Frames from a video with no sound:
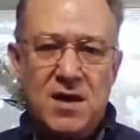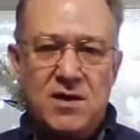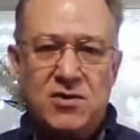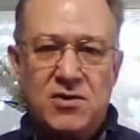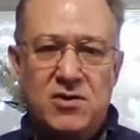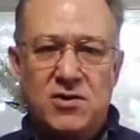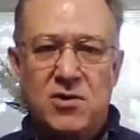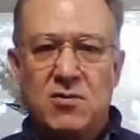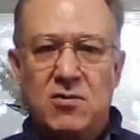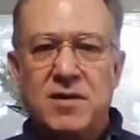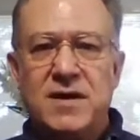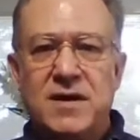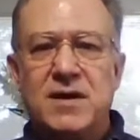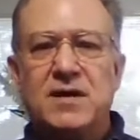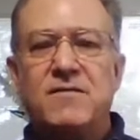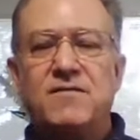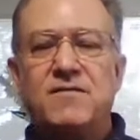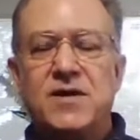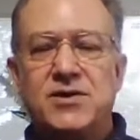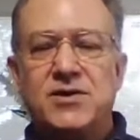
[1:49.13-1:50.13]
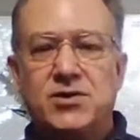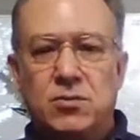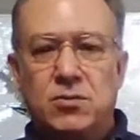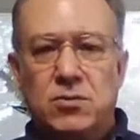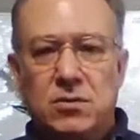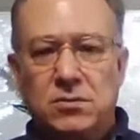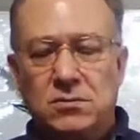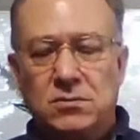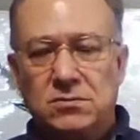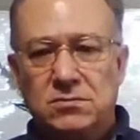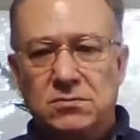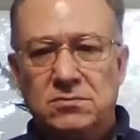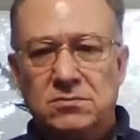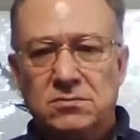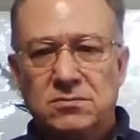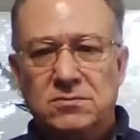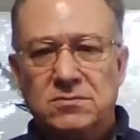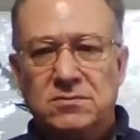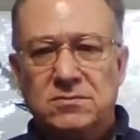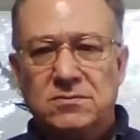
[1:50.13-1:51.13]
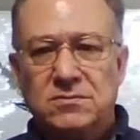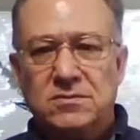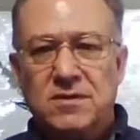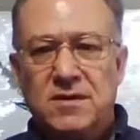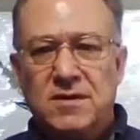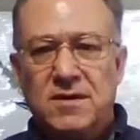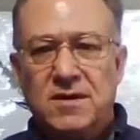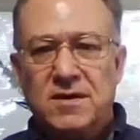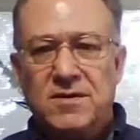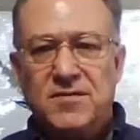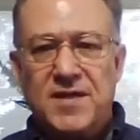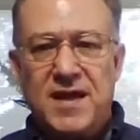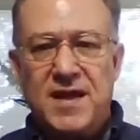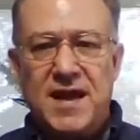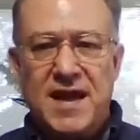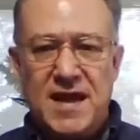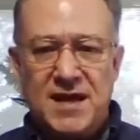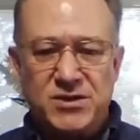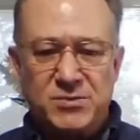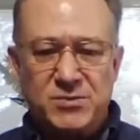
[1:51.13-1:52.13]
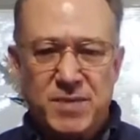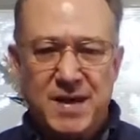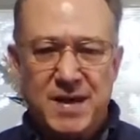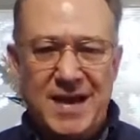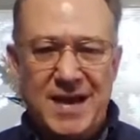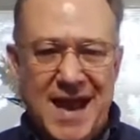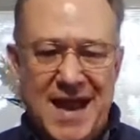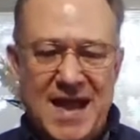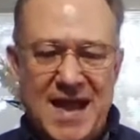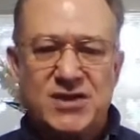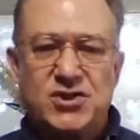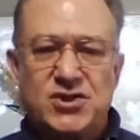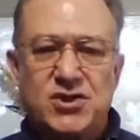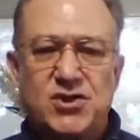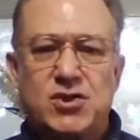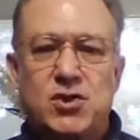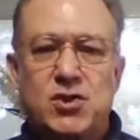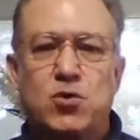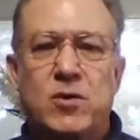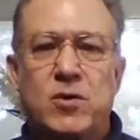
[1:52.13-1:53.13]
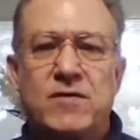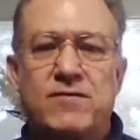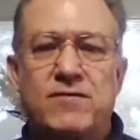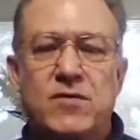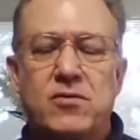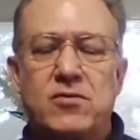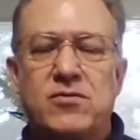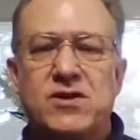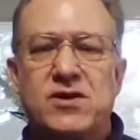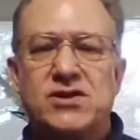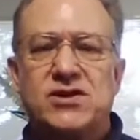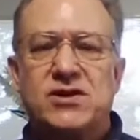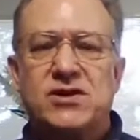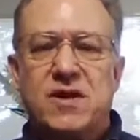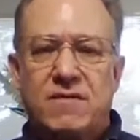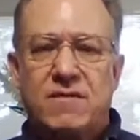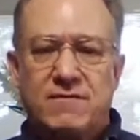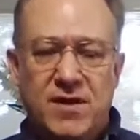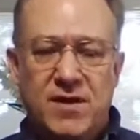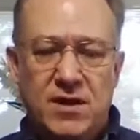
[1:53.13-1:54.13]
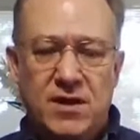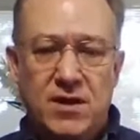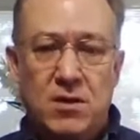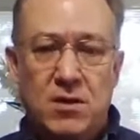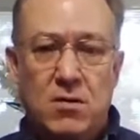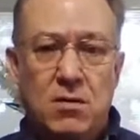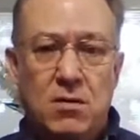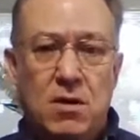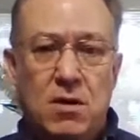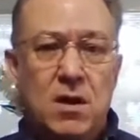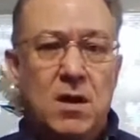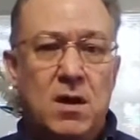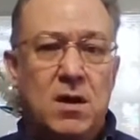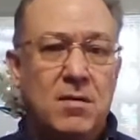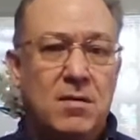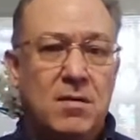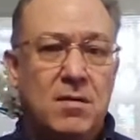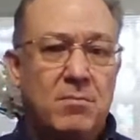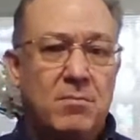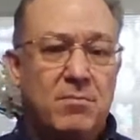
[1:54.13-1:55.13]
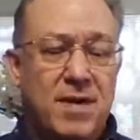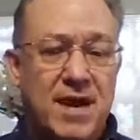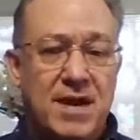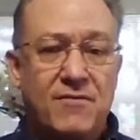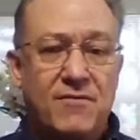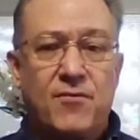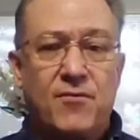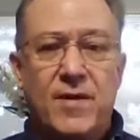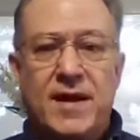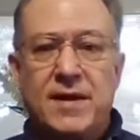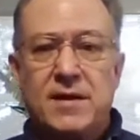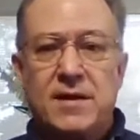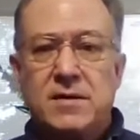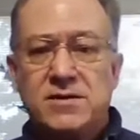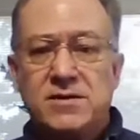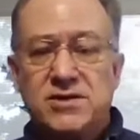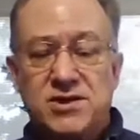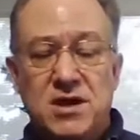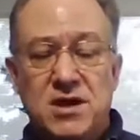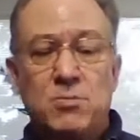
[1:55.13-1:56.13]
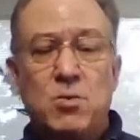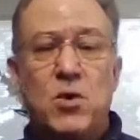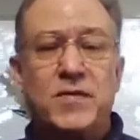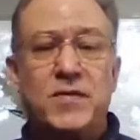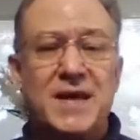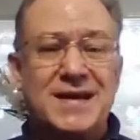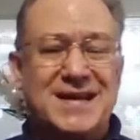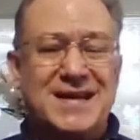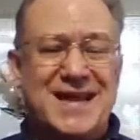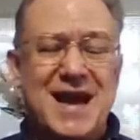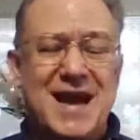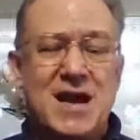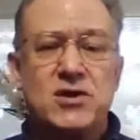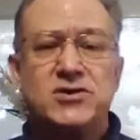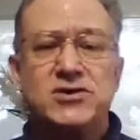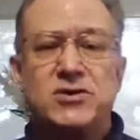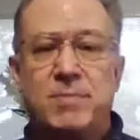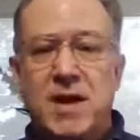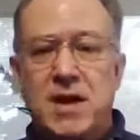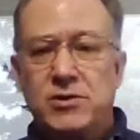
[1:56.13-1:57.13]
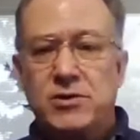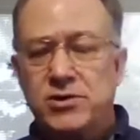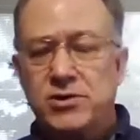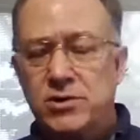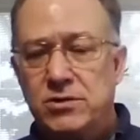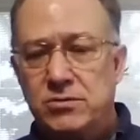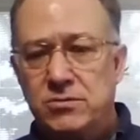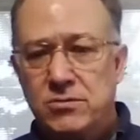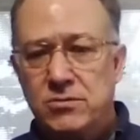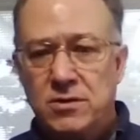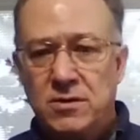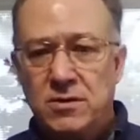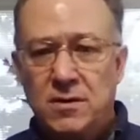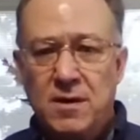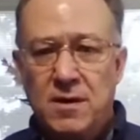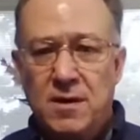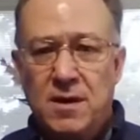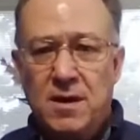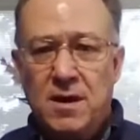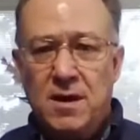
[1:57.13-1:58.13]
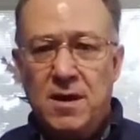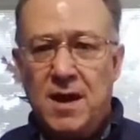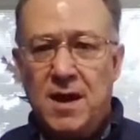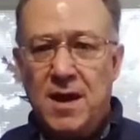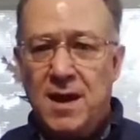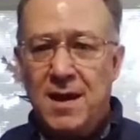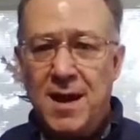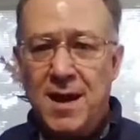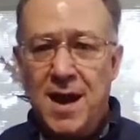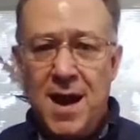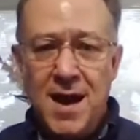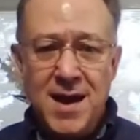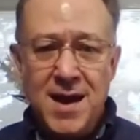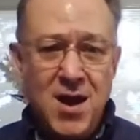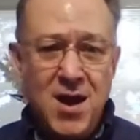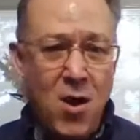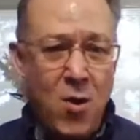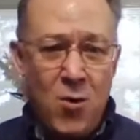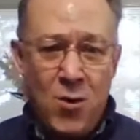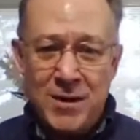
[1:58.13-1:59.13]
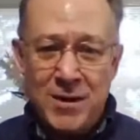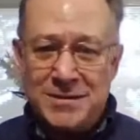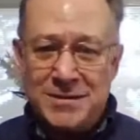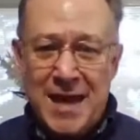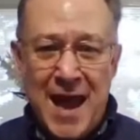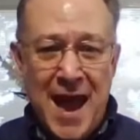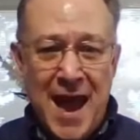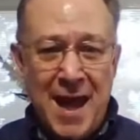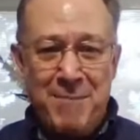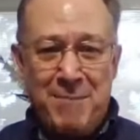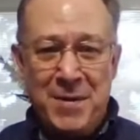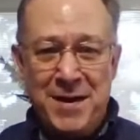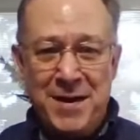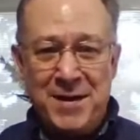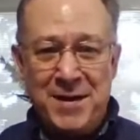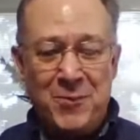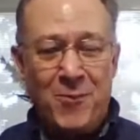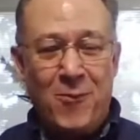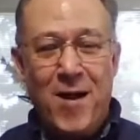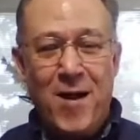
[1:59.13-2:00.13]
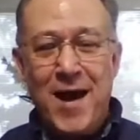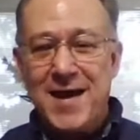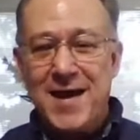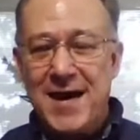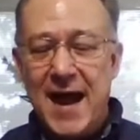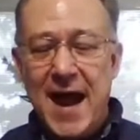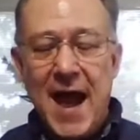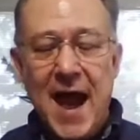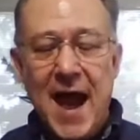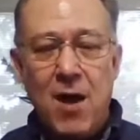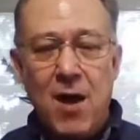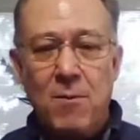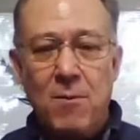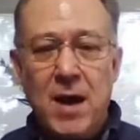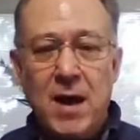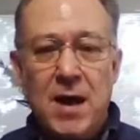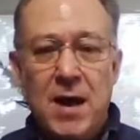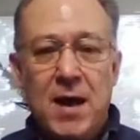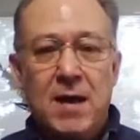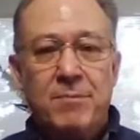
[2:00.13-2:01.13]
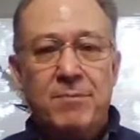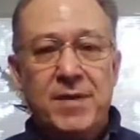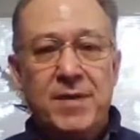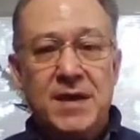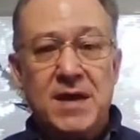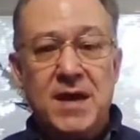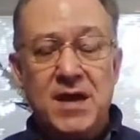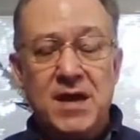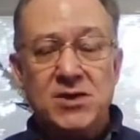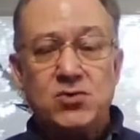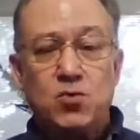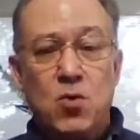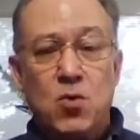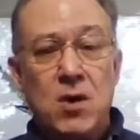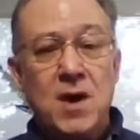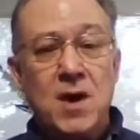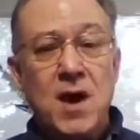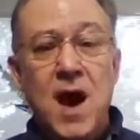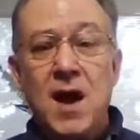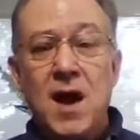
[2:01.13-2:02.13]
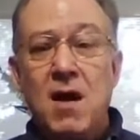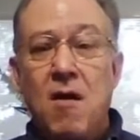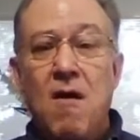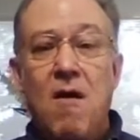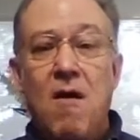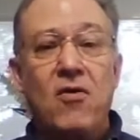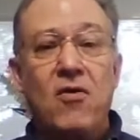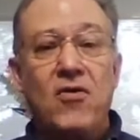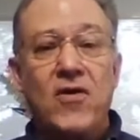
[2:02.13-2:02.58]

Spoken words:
You're an individual that has been asked to review this video by a friend, someone that cares about you. And I know what's happening right now because we're not all